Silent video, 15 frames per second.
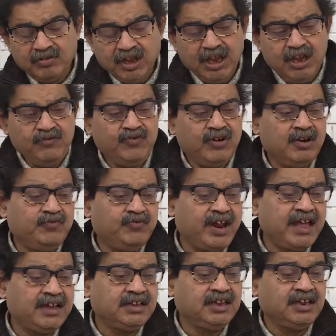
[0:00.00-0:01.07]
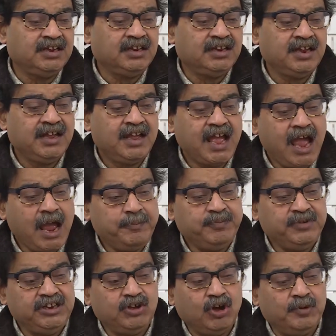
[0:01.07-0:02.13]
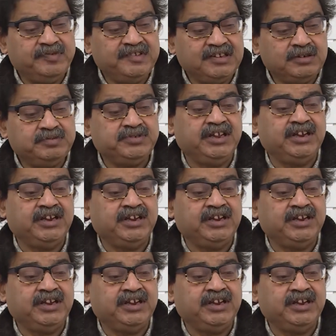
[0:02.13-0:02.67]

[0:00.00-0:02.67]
F.R. Frankel aptly observed